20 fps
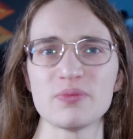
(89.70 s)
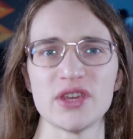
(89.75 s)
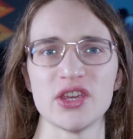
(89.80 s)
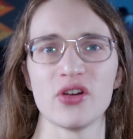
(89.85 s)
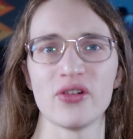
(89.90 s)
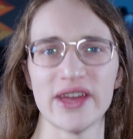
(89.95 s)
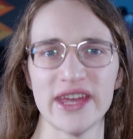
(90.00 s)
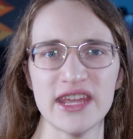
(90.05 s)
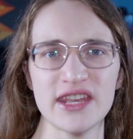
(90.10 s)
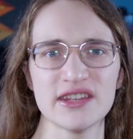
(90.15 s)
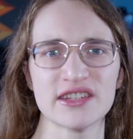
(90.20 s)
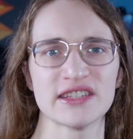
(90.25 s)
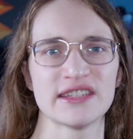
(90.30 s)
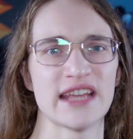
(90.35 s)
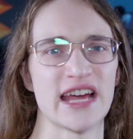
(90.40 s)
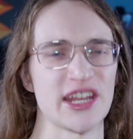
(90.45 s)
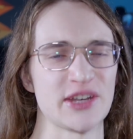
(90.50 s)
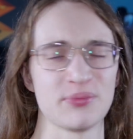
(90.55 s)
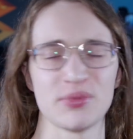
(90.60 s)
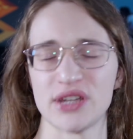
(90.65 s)
be your
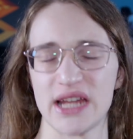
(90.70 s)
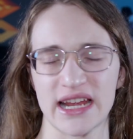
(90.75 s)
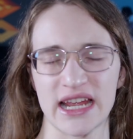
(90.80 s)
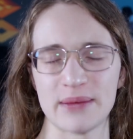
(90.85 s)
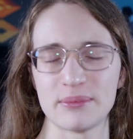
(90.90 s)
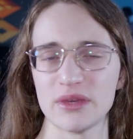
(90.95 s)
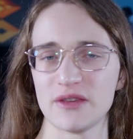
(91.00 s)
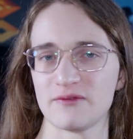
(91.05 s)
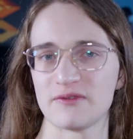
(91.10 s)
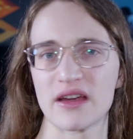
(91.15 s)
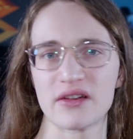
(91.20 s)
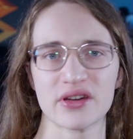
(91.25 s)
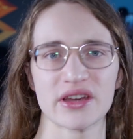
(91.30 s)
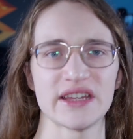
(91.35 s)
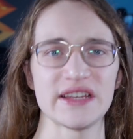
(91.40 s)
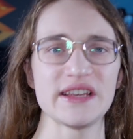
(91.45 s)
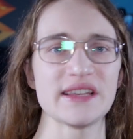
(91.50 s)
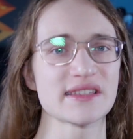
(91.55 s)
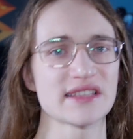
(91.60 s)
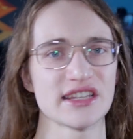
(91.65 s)
internet, but that can be very
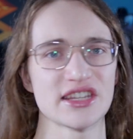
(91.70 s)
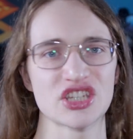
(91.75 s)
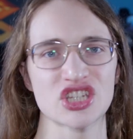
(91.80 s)
easily